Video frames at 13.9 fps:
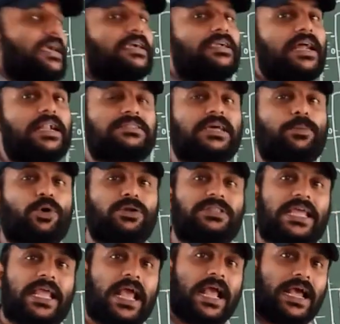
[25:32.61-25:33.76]
tells about
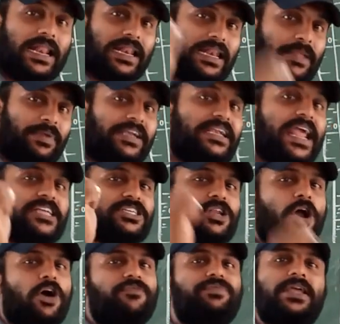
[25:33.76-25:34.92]
the limitation
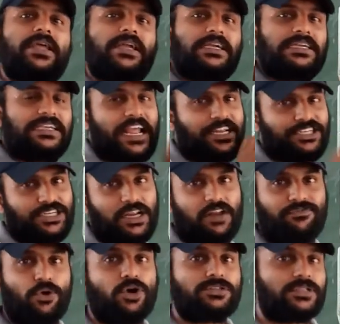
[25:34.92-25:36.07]
of the
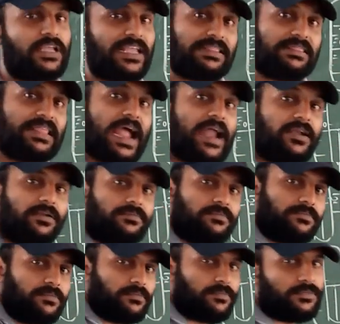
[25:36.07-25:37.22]
tensional force in that
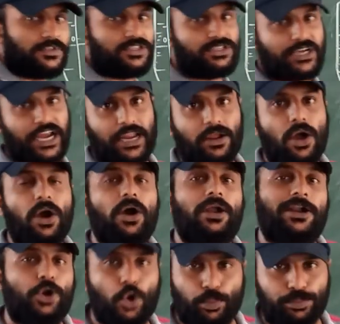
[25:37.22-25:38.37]
string or
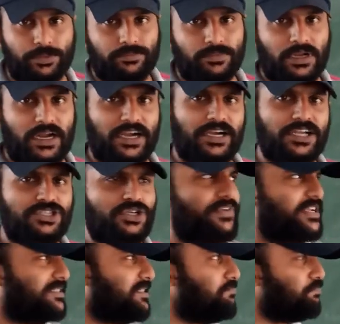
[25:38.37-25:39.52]
rope. Understood?
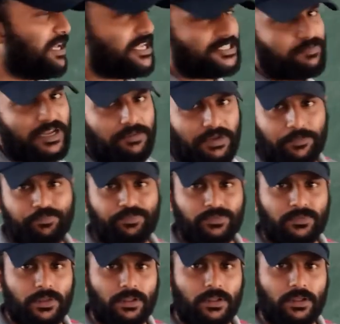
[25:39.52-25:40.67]
Very simple experiment.
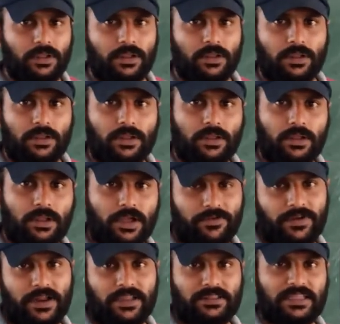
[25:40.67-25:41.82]

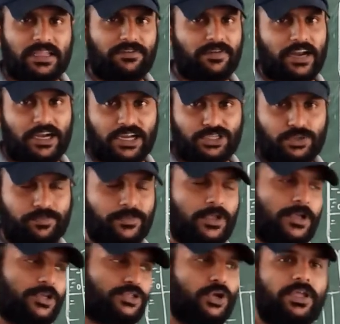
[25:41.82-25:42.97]
Everyone, I think everyone understood.
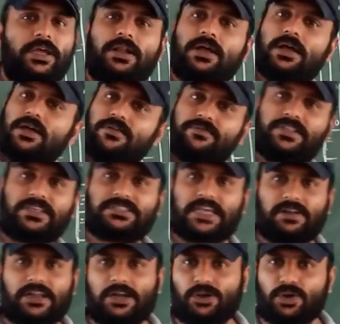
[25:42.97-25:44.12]
So here, with this I
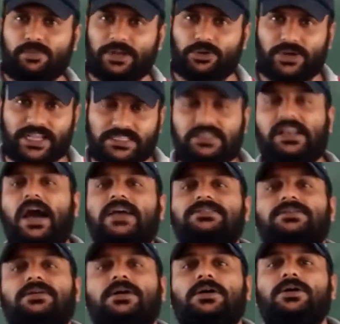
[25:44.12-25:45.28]
will conclude my today's
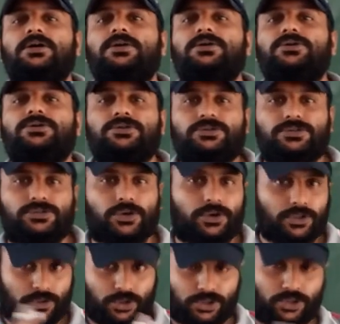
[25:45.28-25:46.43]
class.
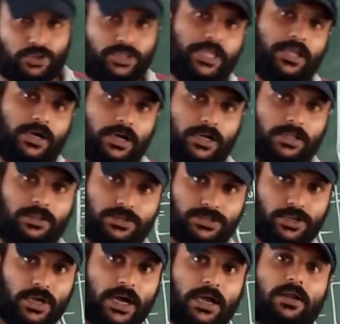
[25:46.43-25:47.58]
So you go through
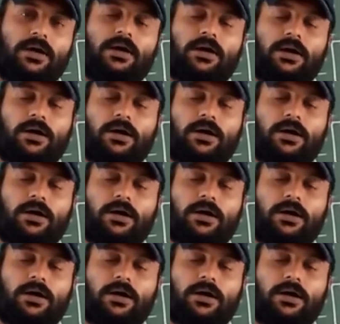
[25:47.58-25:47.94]
the